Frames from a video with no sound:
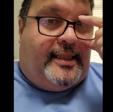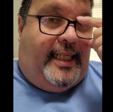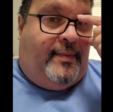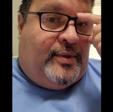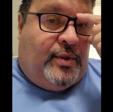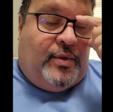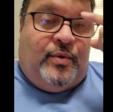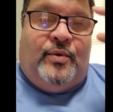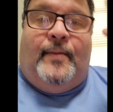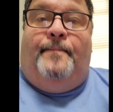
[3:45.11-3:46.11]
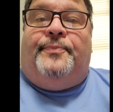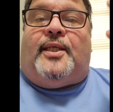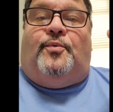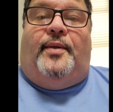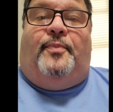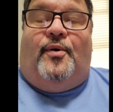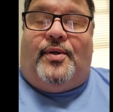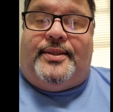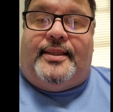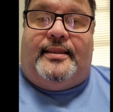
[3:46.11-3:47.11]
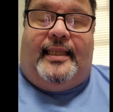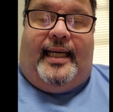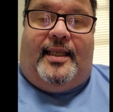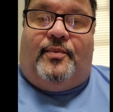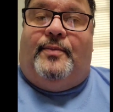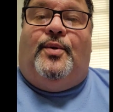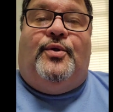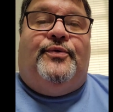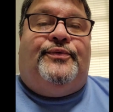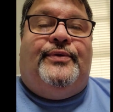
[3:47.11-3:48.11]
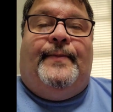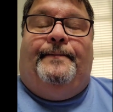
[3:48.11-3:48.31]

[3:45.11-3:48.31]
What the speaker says: They're able to do reports, remove.